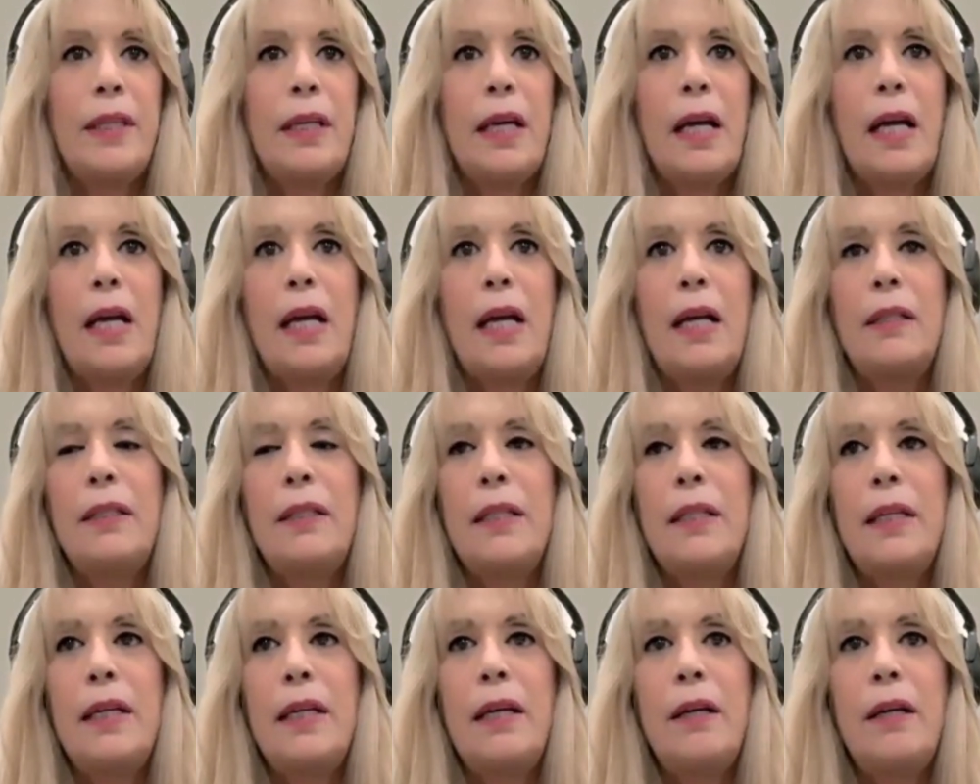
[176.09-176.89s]

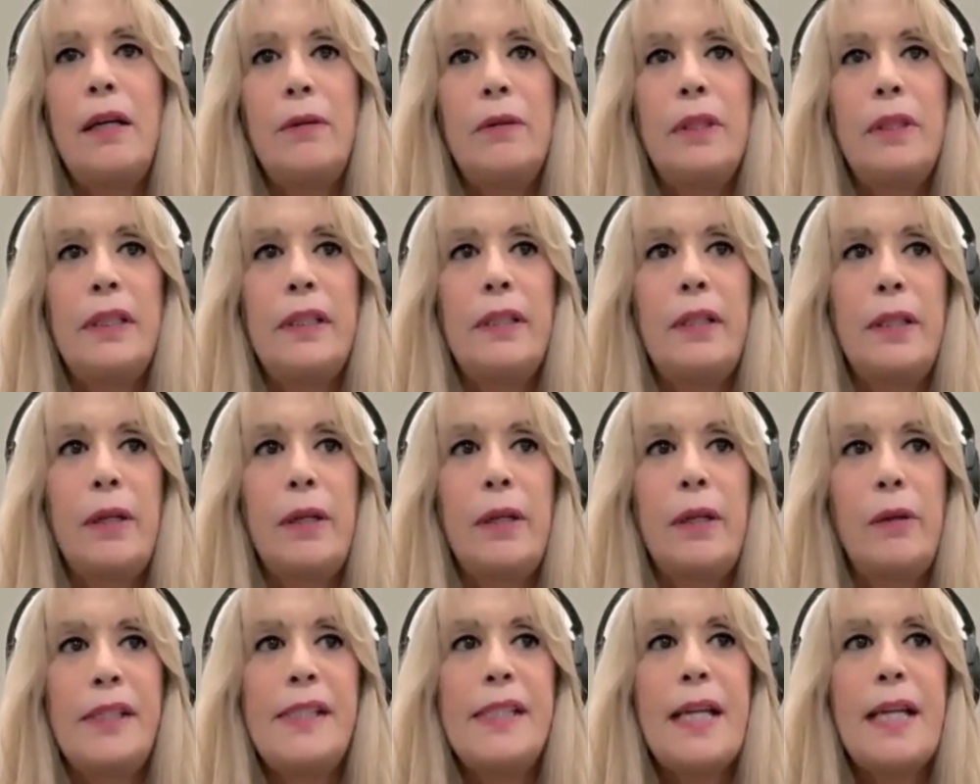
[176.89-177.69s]
an
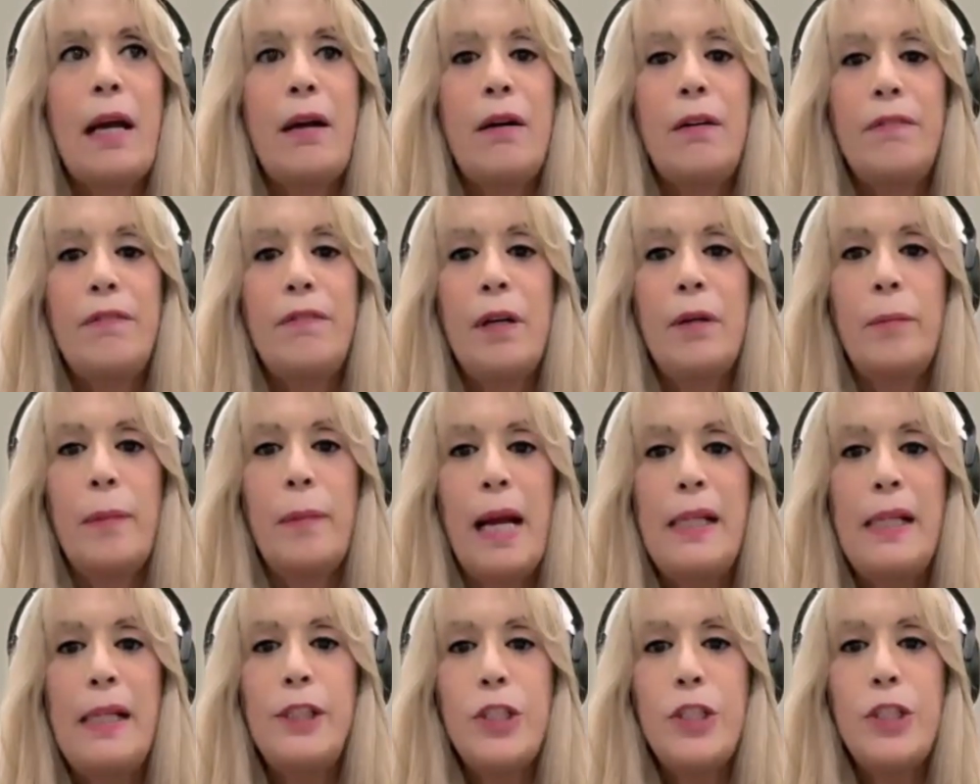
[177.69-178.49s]
old styrofoam
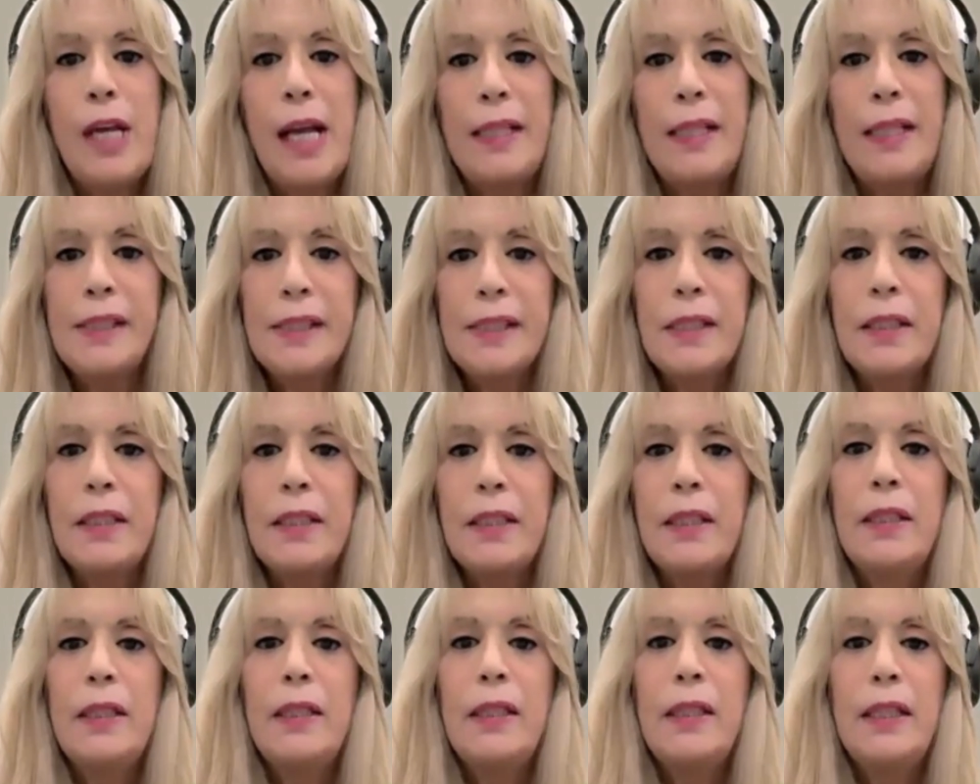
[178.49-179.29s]
ice chest
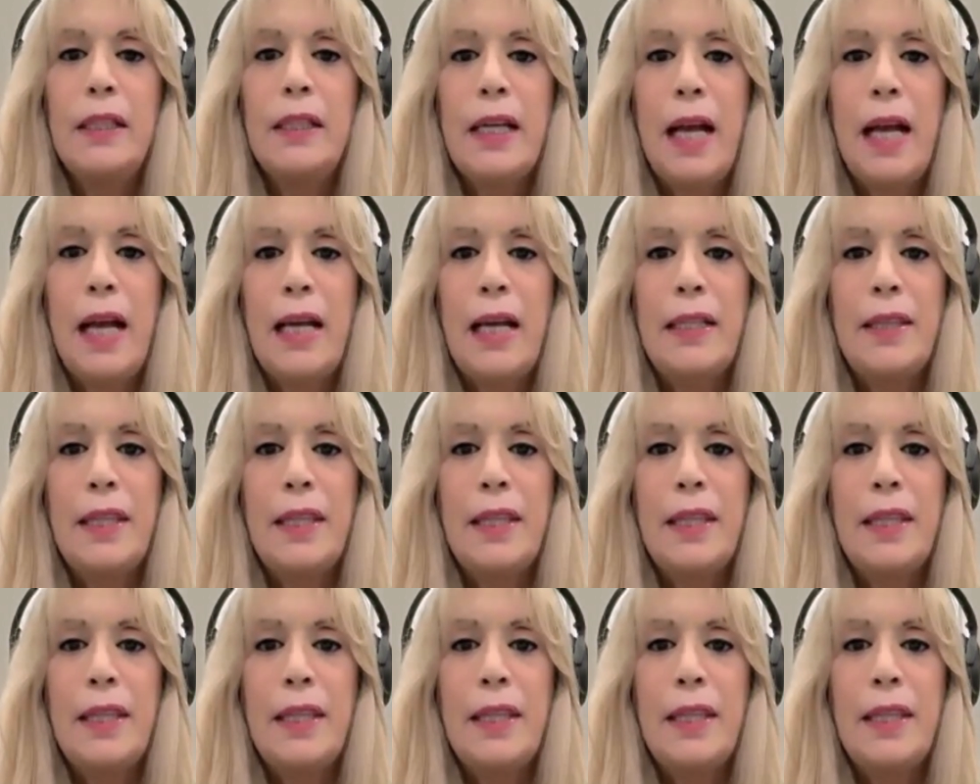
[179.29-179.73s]
kind of